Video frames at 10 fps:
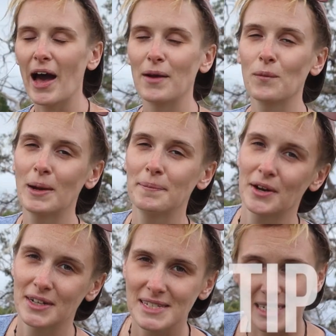And one
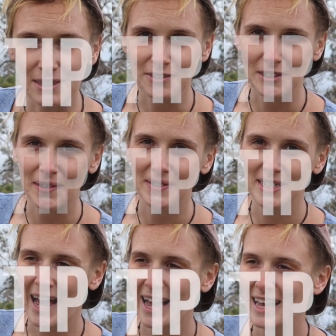bonus tip for you all
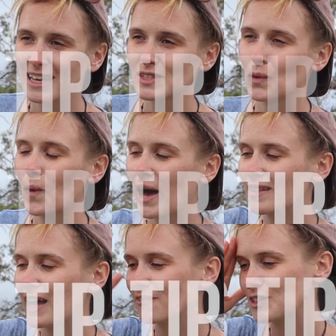today is
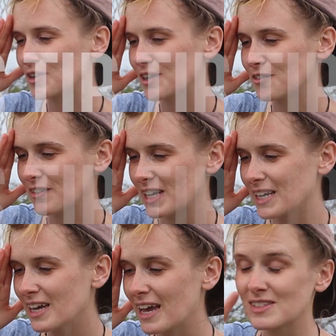wildlife
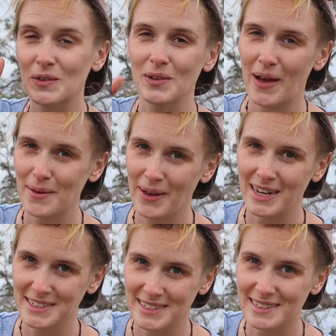photography is all about
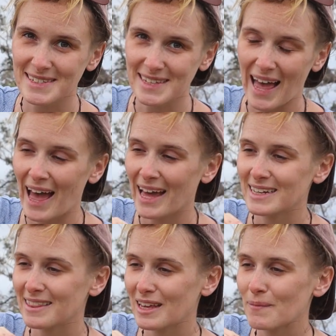patience.
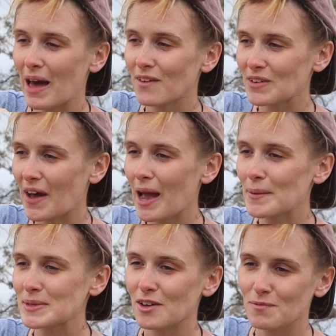And the amount of
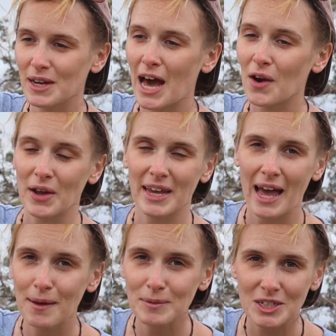times I've been out on a
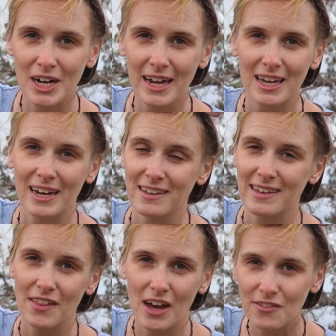game truck in
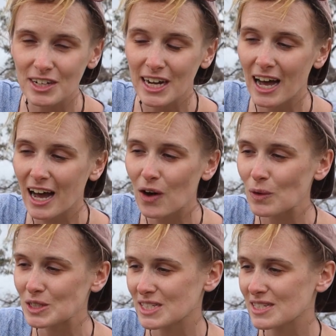South Africa
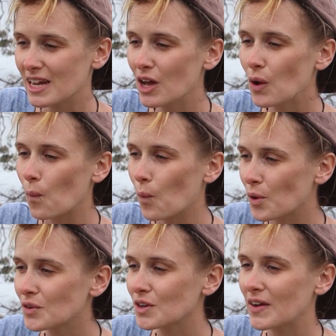or just
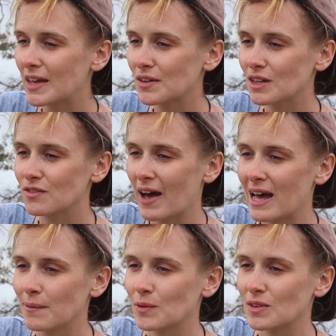wandering around looking for
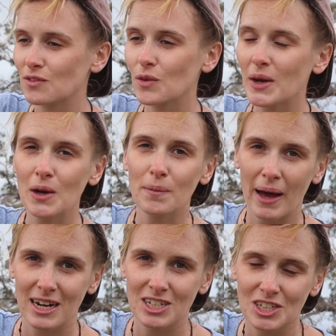animals, if you are not
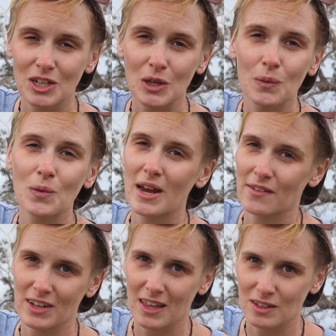patient, you will
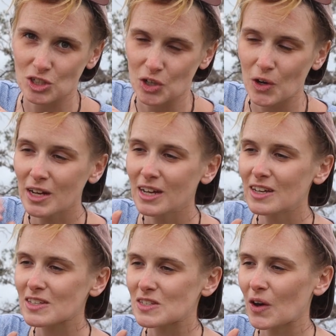never get the shot.
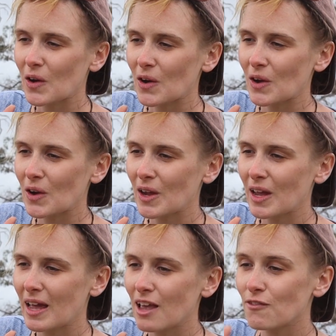So
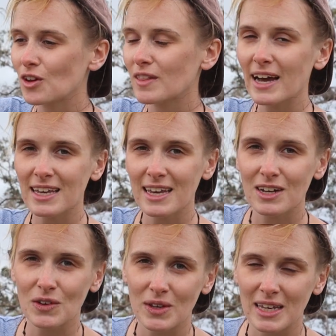if you're lucky
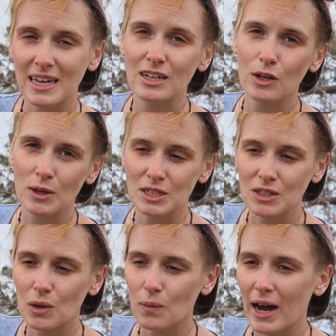and you're here and you're watching
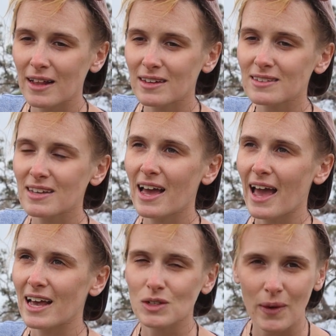the koalas,
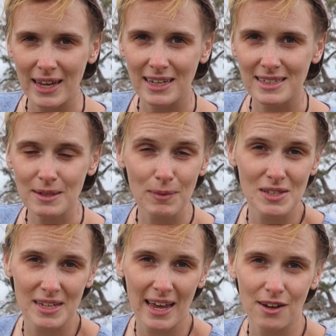it's quite easy
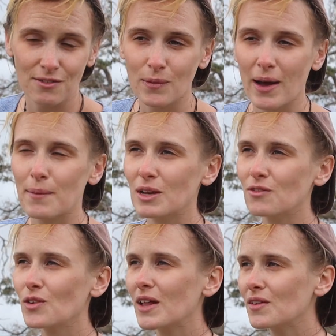because they're everywhere. But
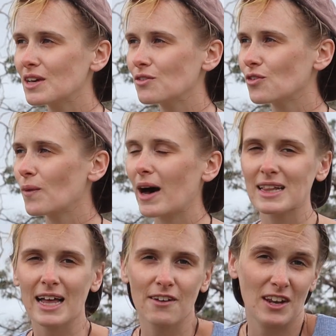if you are looking for
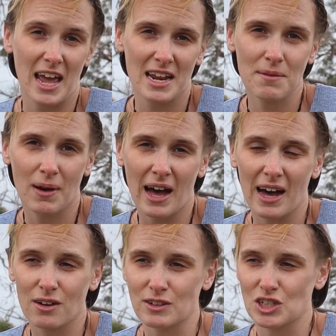wildlife in any
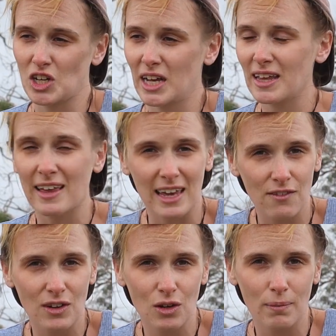part of Australia, like
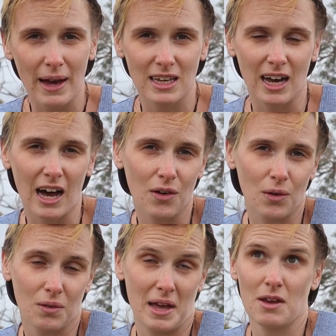even in your backyard
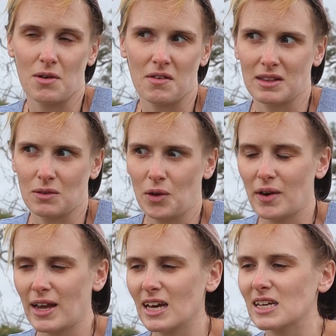or anywhere around the
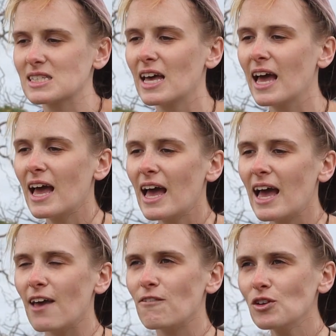world, I guess,
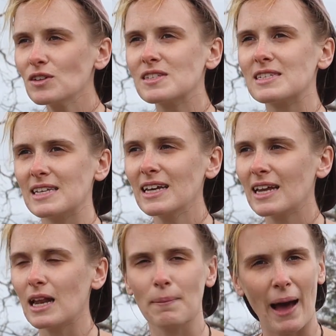if you just sit
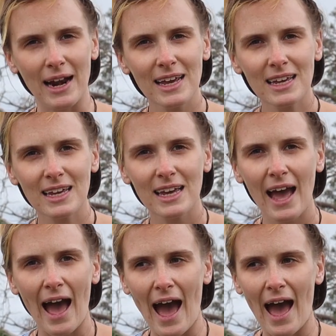in a paddock
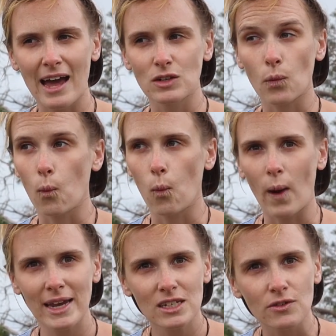and
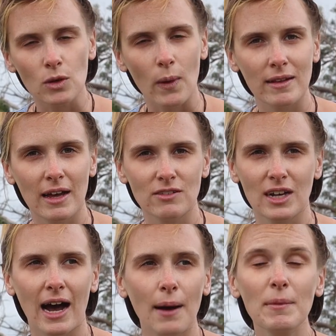wait for the wildlife to
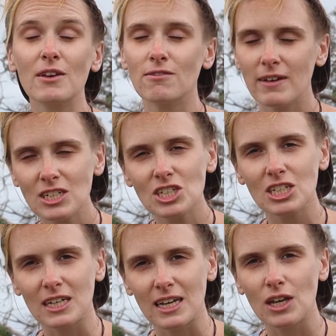come,
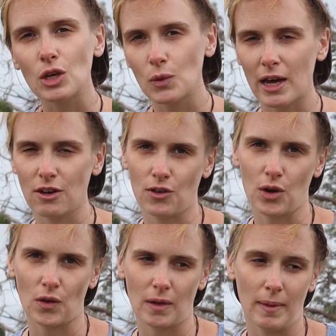eventually you'll get a
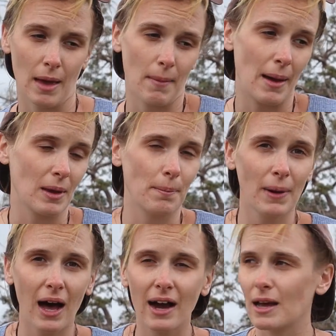photo of something. It might be a
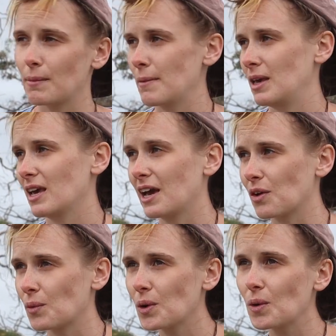bug, it might be a
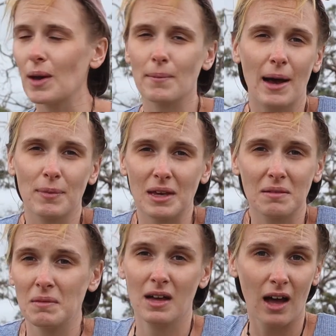kangaroo, it might
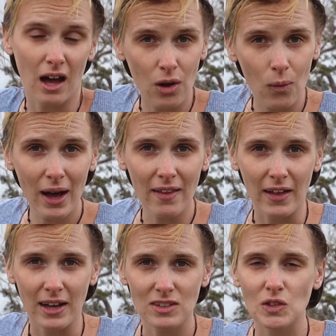be a
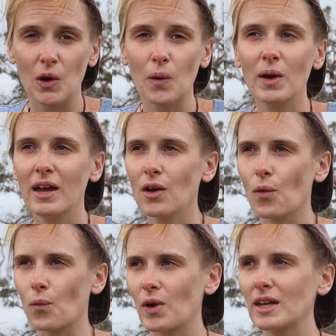koala. So
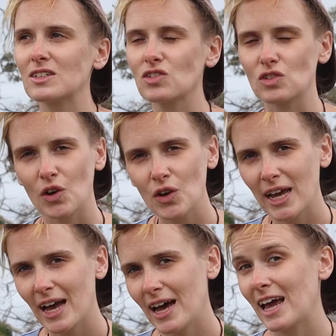really slow
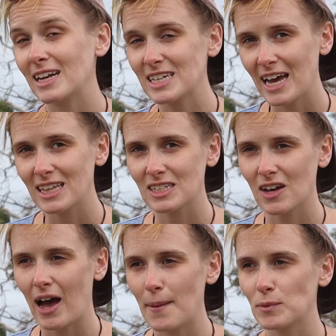down and take the
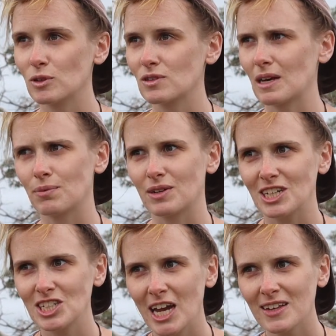time to just
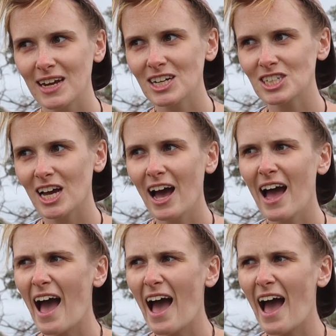appreciate the nature.